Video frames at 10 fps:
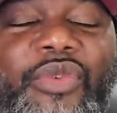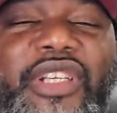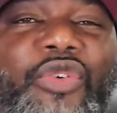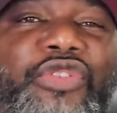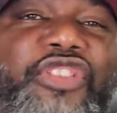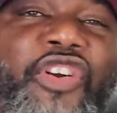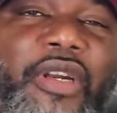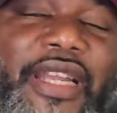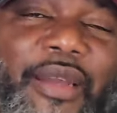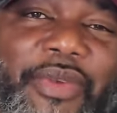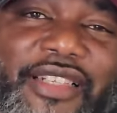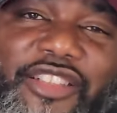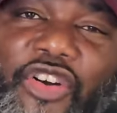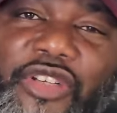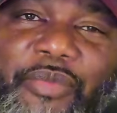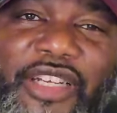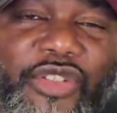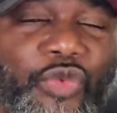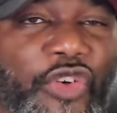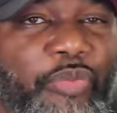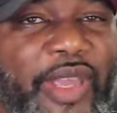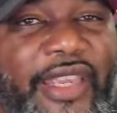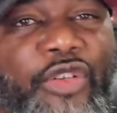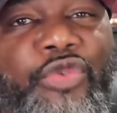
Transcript: And we're going to start out by talking about the Wolfpack,